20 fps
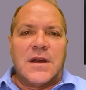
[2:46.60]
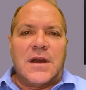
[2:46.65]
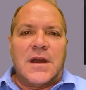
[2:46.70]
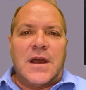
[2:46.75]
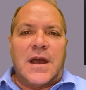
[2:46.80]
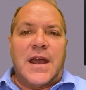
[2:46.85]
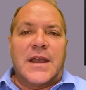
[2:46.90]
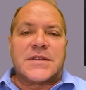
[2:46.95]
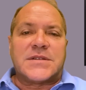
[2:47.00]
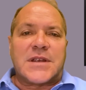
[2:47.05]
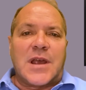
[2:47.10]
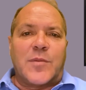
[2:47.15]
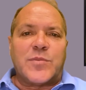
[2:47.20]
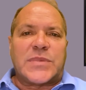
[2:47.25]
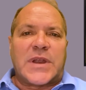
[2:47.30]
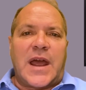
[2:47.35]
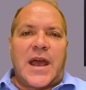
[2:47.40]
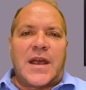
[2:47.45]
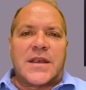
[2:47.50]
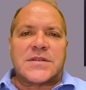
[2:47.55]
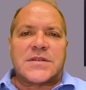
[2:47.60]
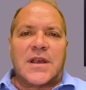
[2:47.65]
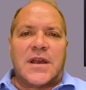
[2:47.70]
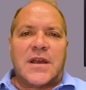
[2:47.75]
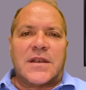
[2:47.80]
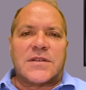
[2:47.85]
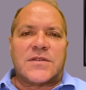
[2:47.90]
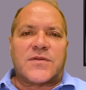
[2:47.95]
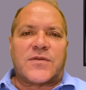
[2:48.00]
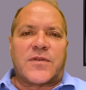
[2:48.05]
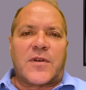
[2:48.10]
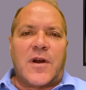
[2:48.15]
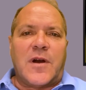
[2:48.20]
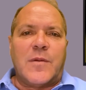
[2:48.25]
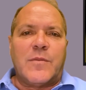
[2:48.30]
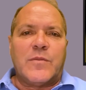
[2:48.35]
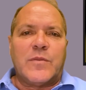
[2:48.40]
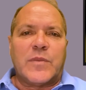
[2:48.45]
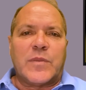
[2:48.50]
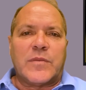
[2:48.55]
Exempt assets
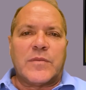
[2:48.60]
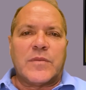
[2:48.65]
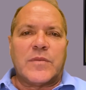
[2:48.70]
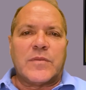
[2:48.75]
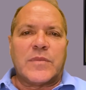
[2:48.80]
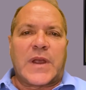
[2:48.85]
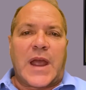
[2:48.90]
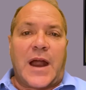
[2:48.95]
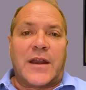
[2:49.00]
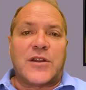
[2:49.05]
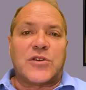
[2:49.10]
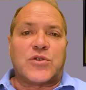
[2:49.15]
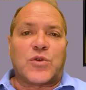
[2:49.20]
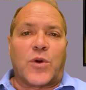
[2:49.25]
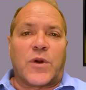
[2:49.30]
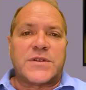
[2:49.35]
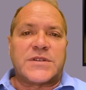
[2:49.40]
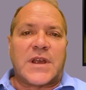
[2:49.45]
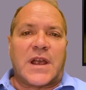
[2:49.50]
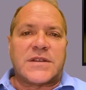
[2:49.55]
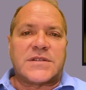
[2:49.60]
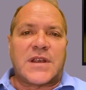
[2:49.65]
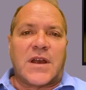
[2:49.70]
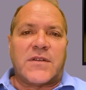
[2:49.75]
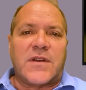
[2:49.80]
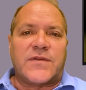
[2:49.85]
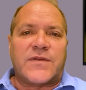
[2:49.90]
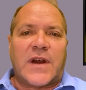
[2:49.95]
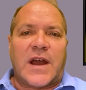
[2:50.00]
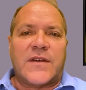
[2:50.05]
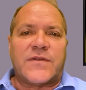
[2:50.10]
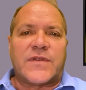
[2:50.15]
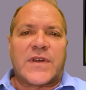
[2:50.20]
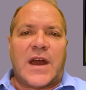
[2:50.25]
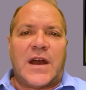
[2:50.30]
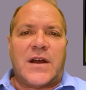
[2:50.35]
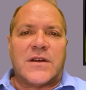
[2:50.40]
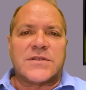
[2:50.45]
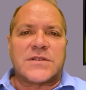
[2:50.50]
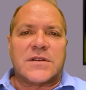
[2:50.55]
from counting towards that seventy-five
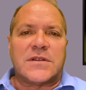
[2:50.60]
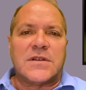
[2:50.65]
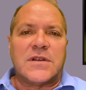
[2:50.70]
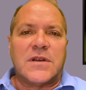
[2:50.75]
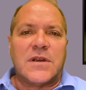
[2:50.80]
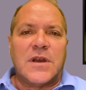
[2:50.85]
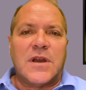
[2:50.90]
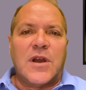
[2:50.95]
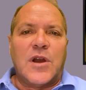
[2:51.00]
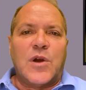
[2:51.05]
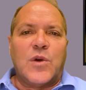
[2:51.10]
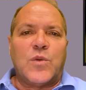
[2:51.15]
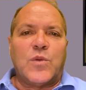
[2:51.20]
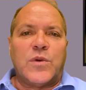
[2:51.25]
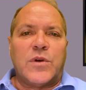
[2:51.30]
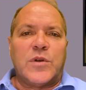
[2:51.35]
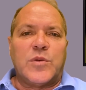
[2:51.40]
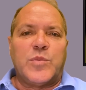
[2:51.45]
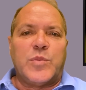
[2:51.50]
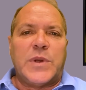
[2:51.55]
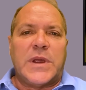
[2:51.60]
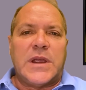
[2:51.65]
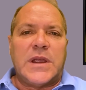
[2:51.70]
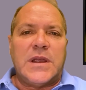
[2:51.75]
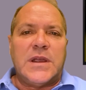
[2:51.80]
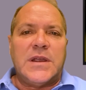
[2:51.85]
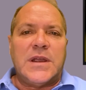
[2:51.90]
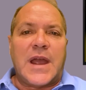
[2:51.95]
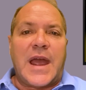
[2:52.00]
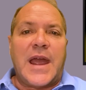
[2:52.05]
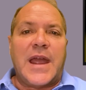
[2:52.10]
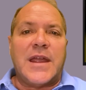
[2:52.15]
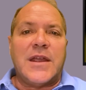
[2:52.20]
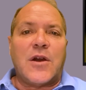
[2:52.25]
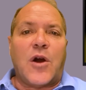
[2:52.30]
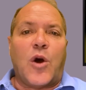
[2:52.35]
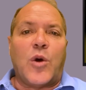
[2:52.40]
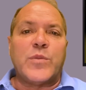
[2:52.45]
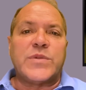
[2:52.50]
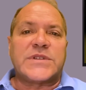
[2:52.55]
thousand dollars would be a
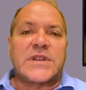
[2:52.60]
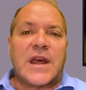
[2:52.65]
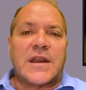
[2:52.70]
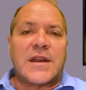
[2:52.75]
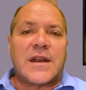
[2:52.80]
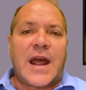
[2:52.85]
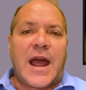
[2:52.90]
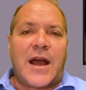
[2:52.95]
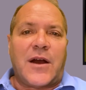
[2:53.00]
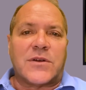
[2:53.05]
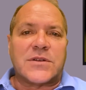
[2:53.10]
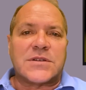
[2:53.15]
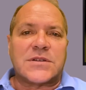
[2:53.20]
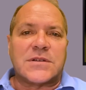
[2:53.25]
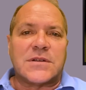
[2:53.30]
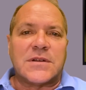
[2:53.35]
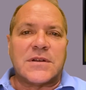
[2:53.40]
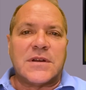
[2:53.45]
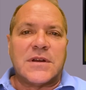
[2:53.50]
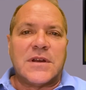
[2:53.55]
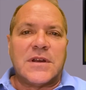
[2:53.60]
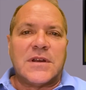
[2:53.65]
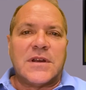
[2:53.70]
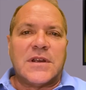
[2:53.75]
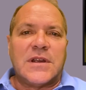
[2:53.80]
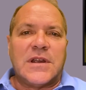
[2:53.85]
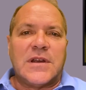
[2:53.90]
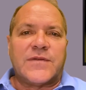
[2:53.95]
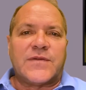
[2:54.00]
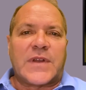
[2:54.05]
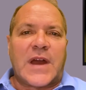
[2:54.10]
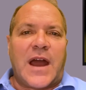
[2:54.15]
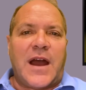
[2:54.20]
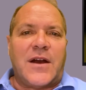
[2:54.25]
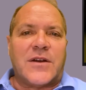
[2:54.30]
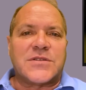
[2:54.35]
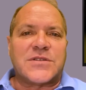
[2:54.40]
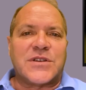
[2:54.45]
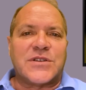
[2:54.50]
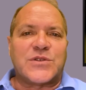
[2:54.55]
homesteaded house. If the
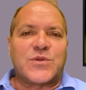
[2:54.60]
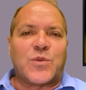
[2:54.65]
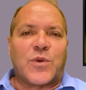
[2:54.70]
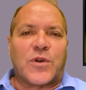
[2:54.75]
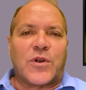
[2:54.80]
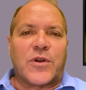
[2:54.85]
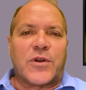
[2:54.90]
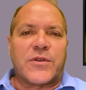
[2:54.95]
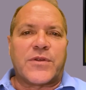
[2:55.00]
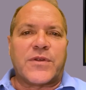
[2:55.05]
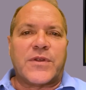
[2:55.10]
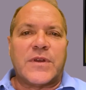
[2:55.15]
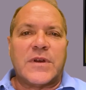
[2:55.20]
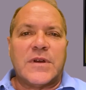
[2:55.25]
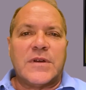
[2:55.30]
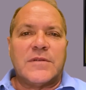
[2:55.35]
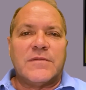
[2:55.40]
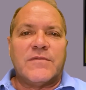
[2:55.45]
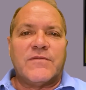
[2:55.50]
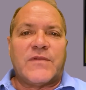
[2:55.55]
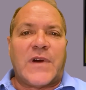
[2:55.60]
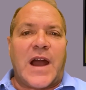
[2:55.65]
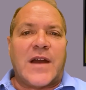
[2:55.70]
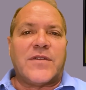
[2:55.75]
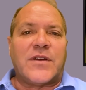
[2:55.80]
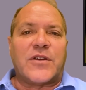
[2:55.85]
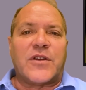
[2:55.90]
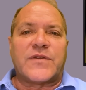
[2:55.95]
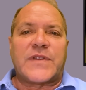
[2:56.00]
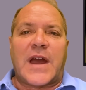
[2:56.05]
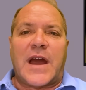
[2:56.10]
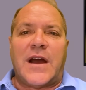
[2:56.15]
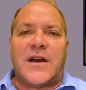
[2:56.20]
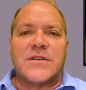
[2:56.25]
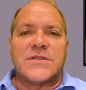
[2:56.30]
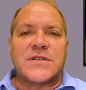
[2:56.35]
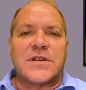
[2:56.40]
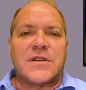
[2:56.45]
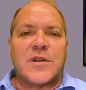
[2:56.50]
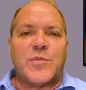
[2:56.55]
house is worth five hundred
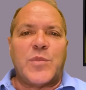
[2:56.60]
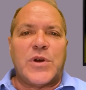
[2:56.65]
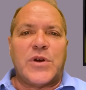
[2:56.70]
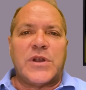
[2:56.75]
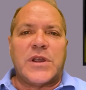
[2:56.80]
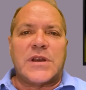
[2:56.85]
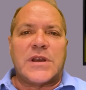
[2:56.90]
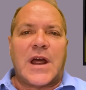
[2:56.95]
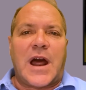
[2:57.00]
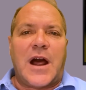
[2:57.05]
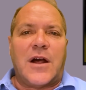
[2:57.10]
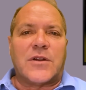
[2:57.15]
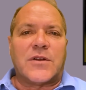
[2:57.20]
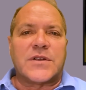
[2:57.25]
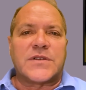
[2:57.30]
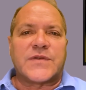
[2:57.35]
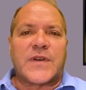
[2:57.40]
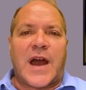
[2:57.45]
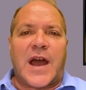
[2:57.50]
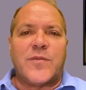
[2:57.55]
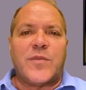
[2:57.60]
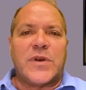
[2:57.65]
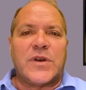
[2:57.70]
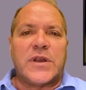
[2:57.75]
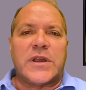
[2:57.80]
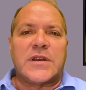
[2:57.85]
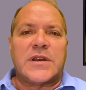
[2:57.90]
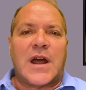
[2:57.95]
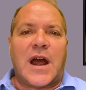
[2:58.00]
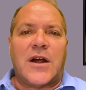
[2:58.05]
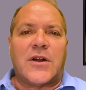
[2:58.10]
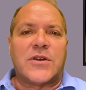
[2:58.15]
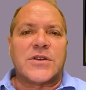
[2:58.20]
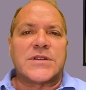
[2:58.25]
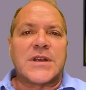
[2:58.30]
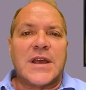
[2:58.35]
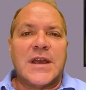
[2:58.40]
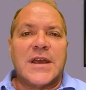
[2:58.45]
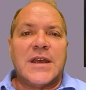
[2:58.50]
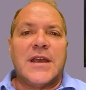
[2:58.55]
thousand dollars, a million dollars, five million dollars,
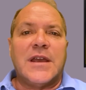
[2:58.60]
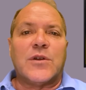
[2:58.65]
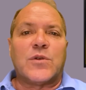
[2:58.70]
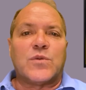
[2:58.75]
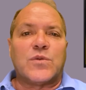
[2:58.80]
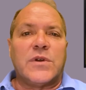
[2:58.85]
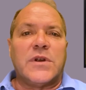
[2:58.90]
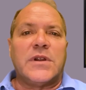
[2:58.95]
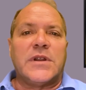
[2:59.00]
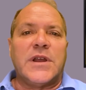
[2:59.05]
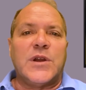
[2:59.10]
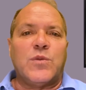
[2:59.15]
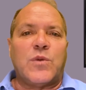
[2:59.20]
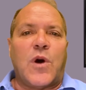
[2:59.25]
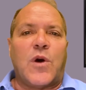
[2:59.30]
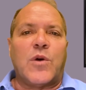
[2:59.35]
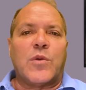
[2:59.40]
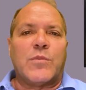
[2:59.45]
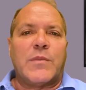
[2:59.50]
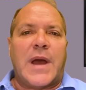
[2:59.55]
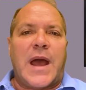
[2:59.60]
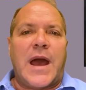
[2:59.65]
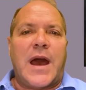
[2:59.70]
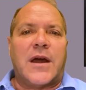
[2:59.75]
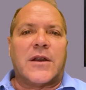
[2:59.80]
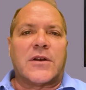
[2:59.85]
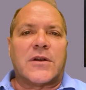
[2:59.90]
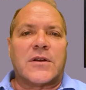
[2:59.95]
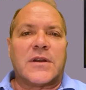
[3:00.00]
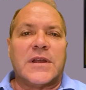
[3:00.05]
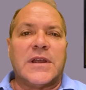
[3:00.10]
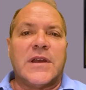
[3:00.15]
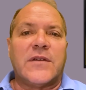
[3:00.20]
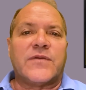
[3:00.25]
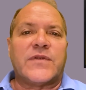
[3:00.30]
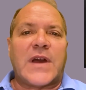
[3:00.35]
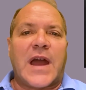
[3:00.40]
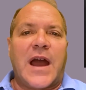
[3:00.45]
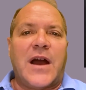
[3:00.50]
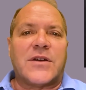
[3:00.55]
it really won't matter if
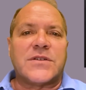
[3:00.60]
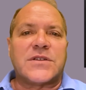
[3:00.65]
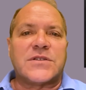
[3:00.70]
the house is